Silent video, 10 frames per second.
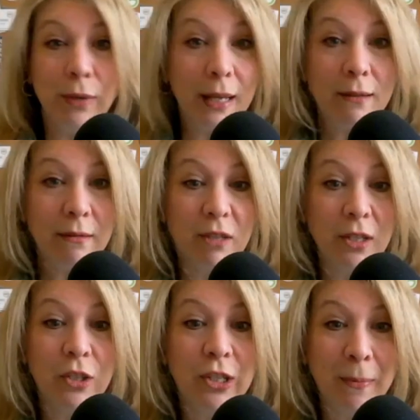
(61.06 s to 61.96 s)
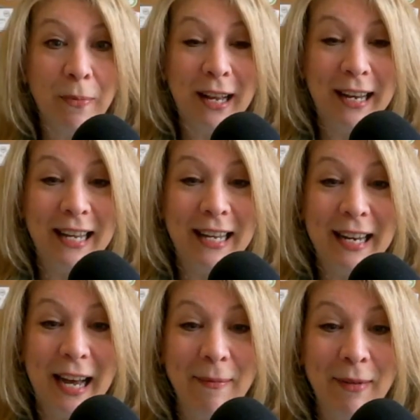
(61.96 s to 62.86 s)
let's just jump right in.
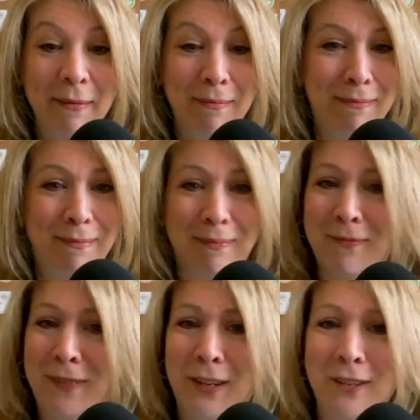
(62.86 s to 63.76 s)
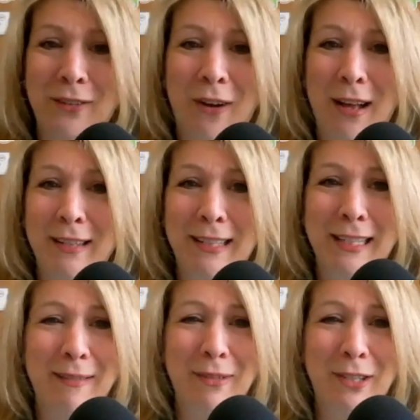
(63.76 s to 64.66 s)
I'm going to, fingers crossed,
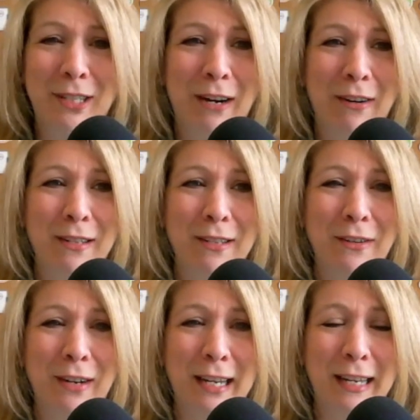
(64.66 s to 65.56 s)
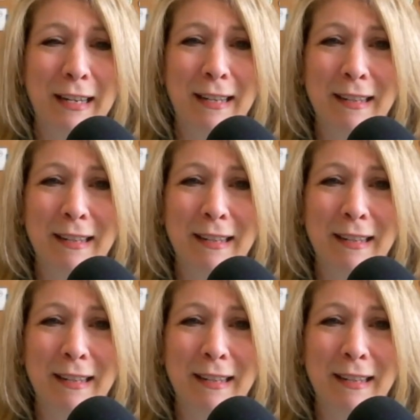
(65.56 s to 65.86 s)
we're sharing the screen.